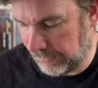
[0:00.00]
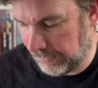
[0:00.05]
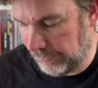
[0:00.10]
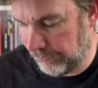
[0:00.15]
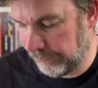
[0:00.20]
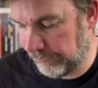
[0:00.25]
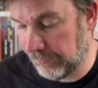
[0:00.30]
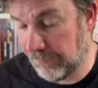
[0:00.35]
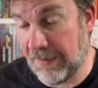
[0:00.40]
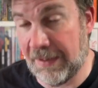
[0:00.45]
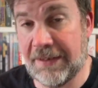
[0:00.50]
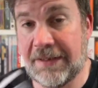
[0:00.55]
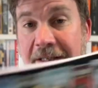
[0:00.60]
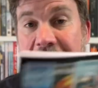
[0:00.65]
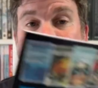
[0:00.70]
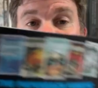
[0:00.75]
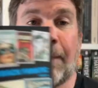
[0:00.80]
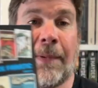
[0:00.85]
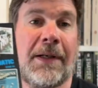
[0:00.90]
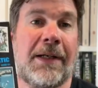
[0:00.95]
I also read
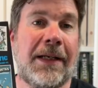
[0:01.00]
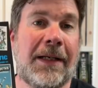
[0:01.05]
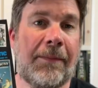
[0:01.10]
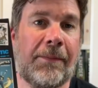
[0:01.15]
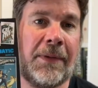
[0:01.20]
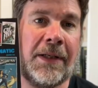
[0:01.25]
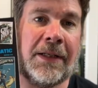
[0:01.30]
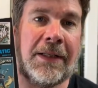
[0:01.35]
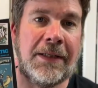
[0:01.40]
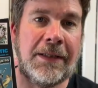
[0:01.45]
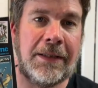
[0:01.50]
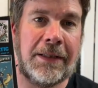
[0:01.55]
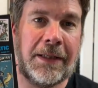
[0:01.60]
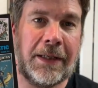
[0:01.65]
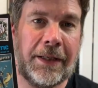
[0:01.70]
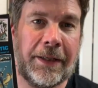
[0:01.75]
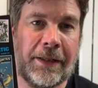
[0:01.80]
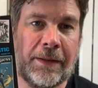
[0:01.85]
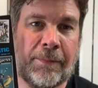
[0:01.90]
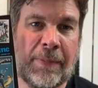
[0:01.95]
this by him,
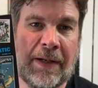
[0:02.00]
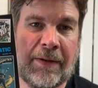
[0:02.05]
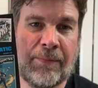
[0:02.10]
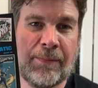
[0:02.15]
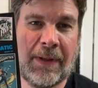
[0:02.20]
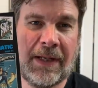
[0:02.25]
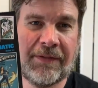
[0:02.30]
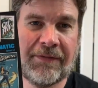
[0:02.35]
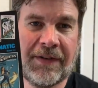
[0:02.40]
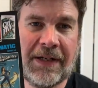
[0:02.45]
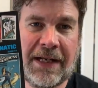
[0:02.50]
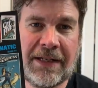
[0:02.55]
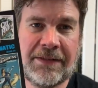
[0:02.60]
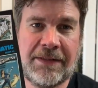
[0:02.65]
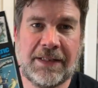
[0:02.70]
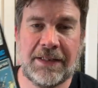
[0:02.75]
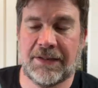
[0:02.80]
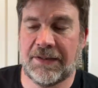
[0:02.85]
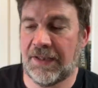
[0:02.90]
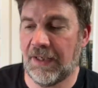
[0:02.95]
uh, The Paperback
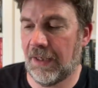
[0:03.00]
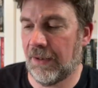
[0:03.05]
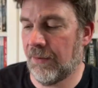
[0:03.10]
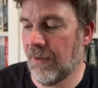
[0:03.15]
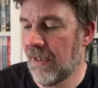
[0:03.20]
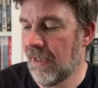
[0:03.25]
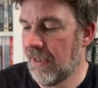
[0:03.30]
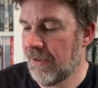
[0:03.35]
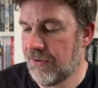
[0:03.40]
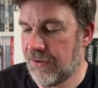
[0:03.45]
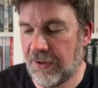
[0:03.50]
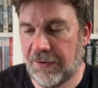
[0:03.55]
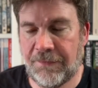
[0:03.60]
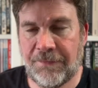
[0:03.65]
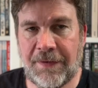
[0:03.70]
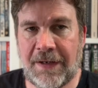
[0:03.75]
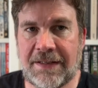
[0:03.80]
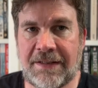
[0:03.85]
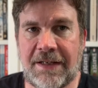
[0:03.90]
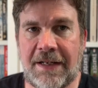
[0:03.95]
Fanatic. So just
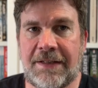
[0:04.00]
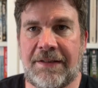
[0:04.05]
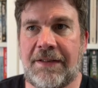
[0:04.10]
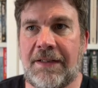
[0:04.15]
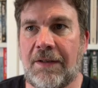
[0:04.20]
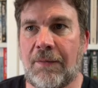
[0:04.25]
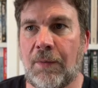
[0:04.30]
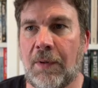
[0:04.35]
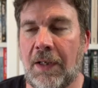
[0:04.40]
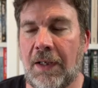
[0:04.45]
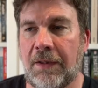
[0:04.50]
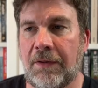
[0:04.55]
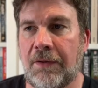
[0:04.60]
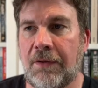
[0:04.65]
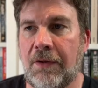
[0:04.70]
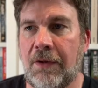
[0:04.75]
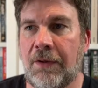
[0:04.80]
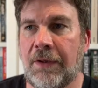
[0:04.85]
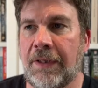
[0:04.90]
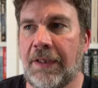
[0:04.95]
fantastic work
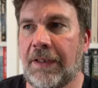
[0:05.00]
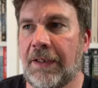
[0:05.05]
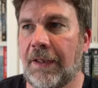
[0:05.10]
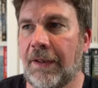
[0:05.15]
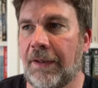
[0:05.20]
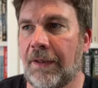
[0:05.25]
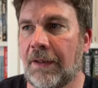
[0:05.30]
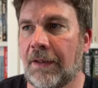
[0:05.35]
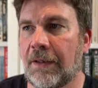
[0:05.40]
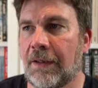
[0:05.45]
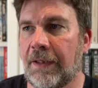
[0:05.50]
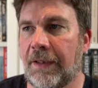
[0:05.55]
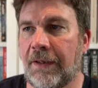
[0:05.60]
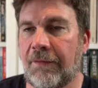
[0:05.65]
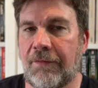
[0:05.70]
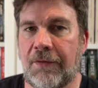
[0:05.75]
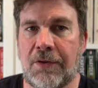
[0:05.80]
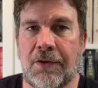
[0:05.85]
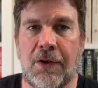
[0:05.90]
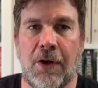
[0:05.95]
looking at the kind
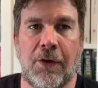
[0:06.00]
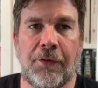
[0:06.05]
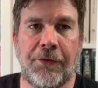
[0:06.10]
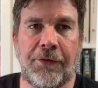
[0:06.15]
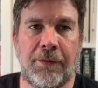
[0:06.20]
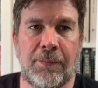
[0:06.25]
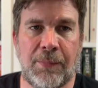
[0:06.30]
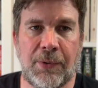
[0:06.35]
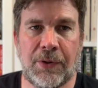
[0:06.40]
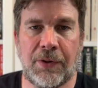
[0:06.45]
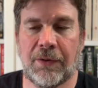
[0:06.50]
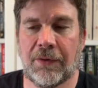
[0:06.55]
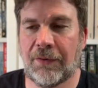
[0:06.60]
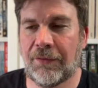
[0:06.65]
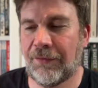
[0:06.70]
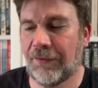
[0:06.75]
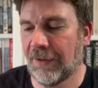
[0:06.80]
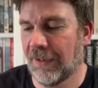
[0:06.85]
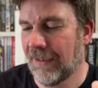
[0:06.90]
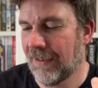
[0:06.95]
of lost
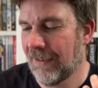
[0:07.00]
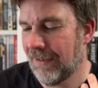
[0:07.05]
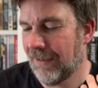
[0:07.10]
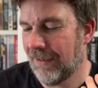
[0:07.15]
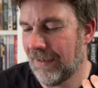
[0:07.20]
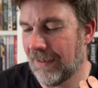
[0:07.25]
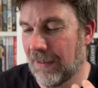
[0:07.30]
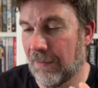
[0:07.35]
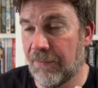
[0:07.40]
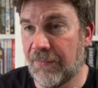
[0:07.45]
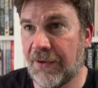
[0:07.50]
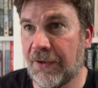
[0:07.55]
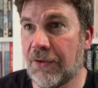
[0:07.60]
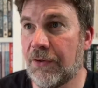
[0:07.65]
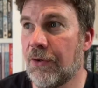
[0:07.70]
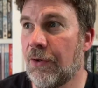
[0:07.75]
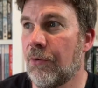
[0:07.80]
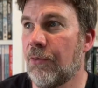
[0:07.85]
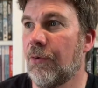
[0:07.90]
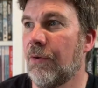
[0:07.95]
books um, that
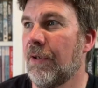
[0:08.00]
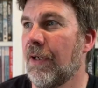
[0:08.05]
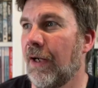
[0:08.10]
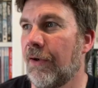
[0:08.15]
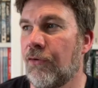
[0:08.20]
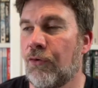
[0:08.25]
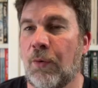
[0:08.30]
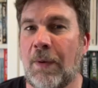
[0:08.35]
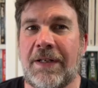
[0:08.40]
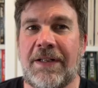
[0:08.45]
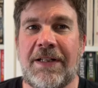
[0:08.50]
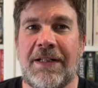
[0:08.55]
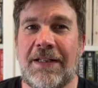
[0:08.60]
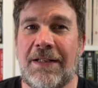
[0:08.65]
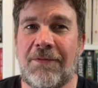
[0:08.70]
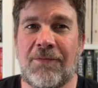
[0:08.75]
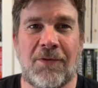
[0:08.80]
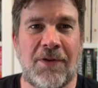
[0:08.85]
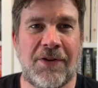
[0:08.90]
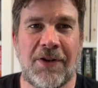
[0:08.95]
you, you know,
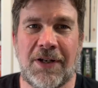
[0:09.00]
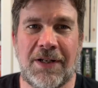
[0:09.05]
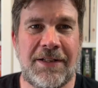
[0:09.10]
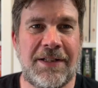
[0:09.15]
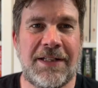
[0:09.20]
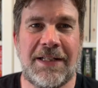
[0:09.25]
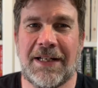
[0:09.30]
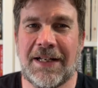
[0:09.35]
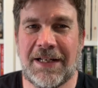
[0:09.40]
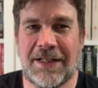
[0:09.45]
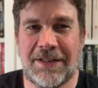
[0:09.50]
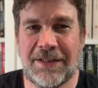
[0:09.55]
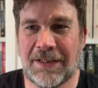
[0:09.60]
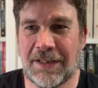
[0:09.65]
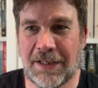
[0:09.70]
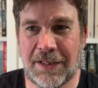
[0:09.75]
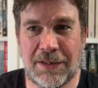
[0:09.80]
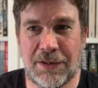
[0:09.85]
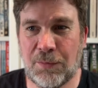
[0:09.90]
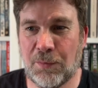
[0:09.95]
20, 30 years
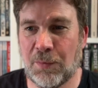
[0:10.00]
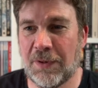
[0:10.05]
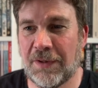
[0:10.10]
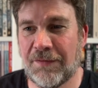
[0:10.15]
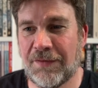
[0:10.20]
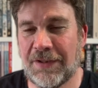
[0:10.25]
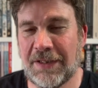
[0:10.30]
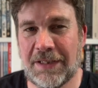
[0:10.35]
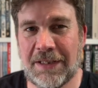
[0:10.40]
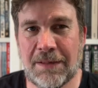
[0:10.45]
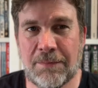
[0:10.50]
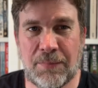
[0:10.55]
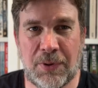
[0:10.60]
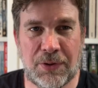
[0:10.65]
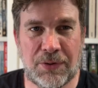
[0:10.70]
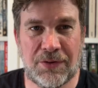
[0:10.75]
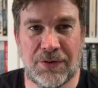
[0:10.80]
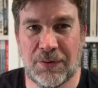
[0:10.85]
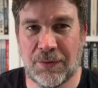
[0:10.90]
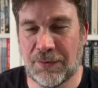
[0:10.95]
ago, you would have seen in
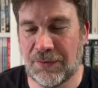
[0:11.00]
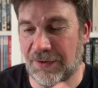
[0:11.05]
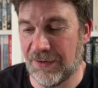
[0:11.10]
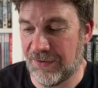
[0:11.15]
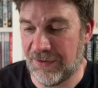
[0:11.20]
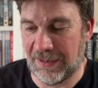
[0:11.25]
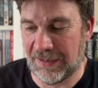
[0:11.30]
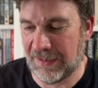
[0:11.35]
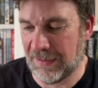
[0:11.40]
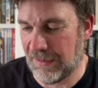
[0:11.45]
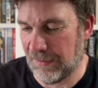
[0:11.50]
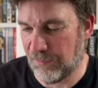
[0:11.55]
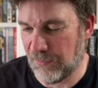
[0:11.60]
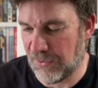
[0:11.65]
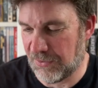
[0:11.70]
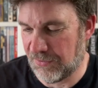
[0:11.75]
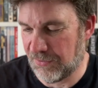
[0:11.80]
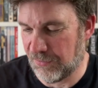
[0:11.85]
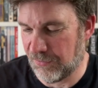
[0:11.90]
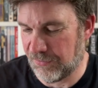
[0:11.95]
bookstores and secondhand
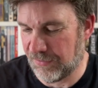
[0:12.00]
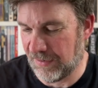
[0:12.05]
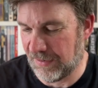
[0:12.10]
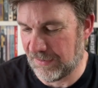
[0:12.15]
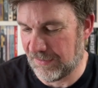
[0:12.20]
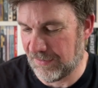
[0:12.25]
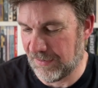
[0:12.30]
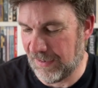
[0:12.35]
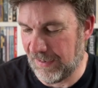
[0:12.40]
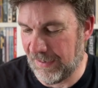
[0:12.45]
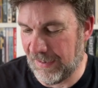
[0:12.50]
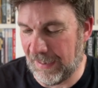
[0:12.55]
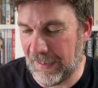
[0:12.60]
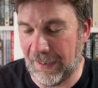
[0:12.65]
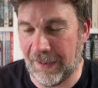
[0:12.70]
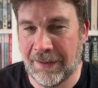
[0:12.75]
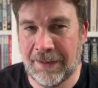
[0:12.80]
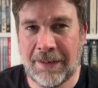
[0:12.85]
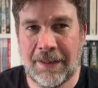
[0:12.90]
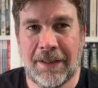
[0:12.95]
bookstores and things like
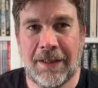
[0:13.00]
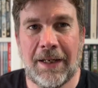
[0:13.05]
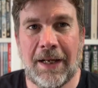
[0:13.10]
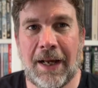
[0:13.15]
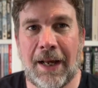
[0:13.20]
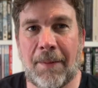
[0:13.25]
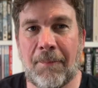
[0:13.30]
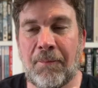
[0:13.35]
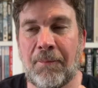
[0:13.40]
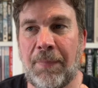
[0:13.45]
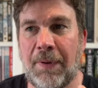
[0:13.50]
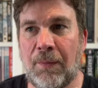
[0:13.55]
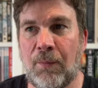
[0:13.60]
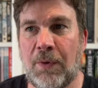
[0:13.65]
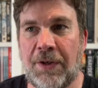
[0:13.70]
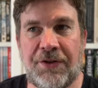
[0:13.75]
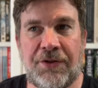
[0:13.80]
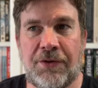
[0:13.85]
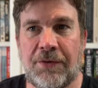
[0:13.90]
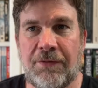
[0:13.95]
that, um, but
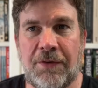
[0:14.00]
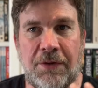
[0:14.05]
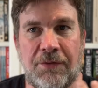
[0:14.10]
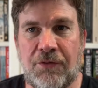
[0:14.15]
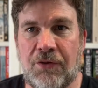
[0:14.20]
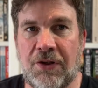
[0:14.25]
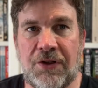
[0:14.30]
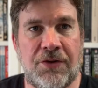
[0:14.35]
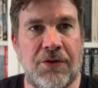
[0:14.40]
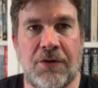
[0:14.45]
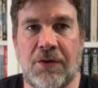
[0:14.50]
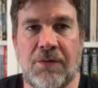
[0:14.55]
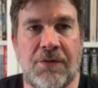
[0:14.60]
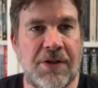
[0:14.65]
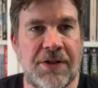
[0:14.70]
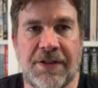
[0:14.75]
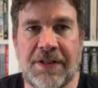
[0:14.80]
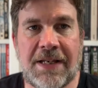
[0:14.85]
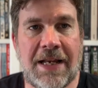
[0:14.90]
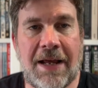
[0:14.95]
which just you
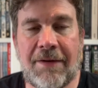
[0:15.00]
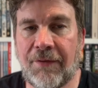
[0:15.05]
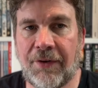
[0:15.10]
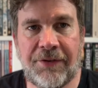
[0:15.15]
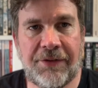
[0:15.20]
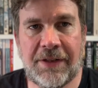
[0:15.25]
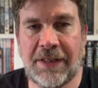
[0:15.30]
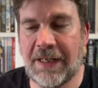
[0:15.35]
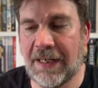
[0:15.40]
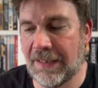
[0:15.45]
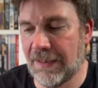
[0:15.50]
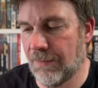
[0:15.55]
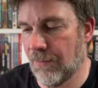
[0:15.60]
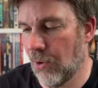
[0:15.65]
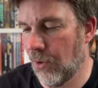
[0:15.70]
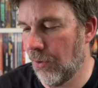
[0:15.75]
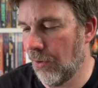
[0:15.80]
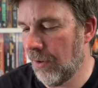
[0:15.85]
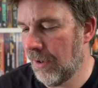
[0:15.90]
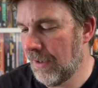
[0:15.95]
just never see
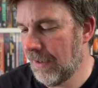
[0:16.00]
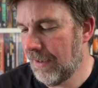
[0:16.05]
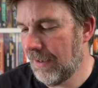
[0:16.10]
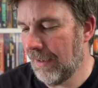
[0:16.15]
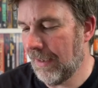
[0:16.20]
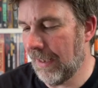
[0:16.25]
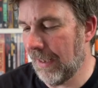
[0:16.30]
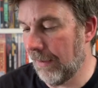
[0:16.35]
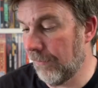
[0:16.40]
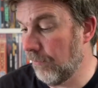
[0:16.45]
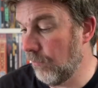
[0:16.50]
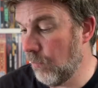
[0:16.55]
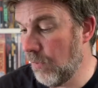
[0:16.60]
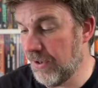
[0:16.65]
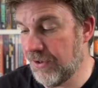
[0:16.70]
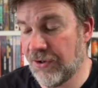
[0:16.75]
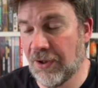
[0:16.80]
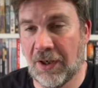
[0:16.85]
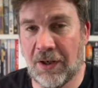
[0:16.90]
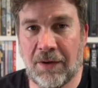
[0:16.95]
anymore, um,
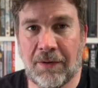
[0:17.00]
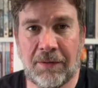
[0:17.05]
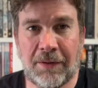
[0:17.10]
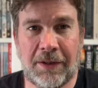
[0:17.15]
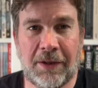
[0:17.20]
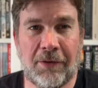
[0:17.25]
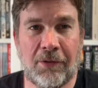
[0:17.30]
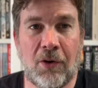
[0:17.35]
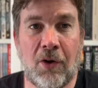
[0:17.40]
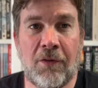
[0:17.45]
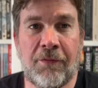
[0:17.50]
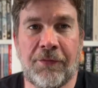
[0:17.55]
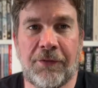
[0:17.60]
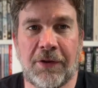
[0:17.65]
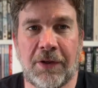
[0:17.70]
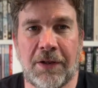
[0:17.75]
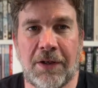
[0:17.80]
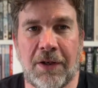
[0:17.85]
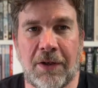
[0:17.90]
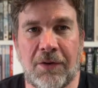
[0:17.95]
which are, are,
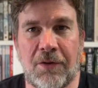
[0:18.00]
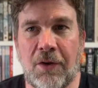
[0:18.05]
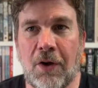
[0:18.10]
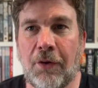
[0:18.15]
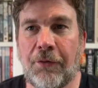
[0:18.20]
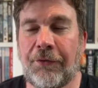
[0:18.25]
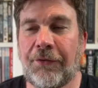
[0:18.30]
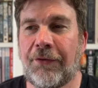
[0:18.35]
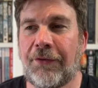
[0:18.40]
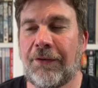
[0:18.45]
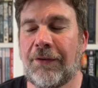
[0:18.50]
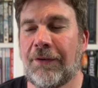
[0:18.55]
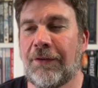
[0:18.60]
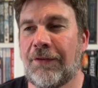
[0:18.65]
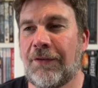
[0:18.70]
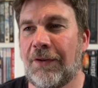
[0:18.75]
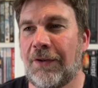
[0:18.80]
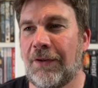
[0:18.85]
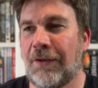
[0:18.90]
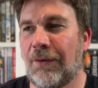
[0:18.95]
often lost
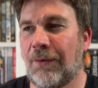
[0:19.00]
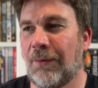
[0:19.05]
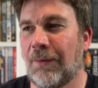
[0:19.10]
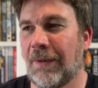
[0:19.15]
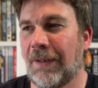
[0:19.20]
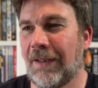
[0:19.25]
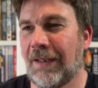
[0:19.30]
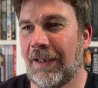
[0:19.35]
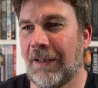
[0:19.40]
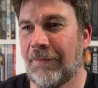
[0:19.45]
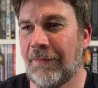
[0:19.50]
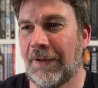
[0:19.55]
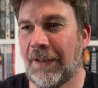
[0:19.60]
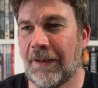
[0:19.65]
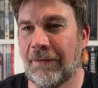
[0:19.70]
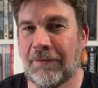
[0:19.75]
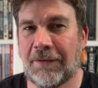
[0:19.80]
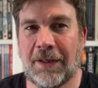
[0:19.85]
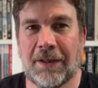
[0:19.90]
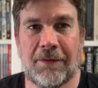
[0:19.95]
to, um, you
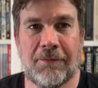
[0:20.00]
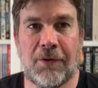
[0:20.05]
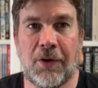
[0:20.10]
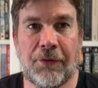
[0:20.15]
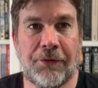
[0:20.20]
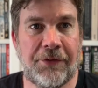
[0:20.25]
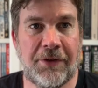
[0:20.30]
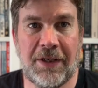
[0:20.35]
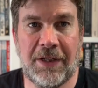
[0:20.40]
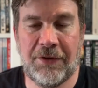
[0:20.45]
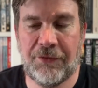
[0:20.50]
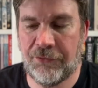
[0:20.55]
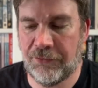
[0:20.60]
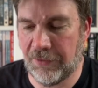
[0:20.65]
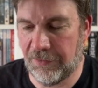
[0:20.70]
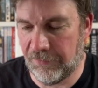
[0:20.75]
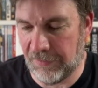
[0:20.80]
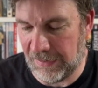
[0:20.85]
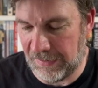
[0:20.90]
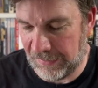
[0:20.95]
know, kind of lost to
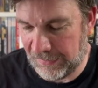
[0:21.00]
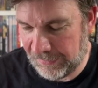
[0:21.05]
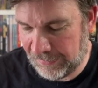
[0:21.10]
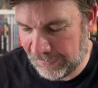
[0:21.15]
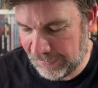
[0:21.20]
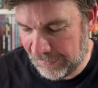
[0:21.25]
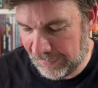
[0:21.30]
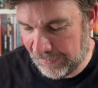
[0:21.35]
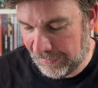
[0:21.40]
history, really.